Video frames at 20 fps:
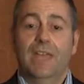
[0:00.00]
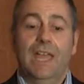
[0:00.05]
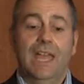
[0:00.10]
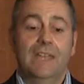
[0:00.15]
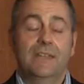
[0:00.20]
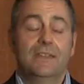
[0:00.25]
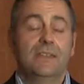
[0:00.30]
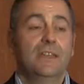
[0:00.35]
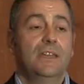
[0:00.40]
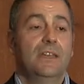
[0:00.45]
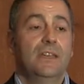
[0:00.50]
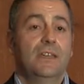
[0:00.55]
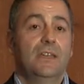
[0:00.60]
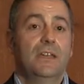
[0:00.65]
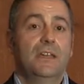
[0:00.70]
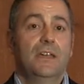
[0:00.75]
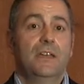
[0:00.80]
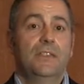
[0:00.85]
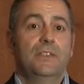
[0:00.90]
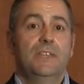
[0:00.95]
And
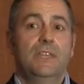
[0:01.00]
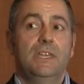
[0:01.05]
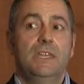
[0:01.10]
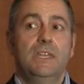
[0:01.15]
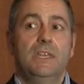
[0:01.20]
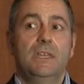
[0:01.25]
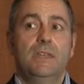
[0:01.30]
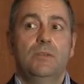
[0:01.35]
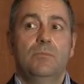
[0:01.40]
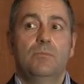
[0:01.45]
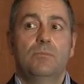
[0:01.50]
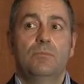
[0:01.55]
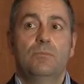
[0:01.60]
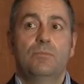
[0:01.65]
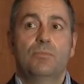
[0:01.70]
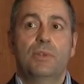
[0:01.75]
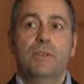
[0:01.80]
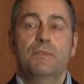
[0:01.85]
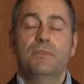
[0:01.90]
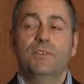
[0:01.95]
the
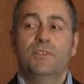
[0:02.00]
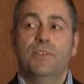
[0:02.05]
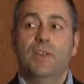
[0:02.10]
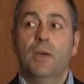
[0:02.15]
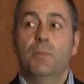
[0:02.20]
previous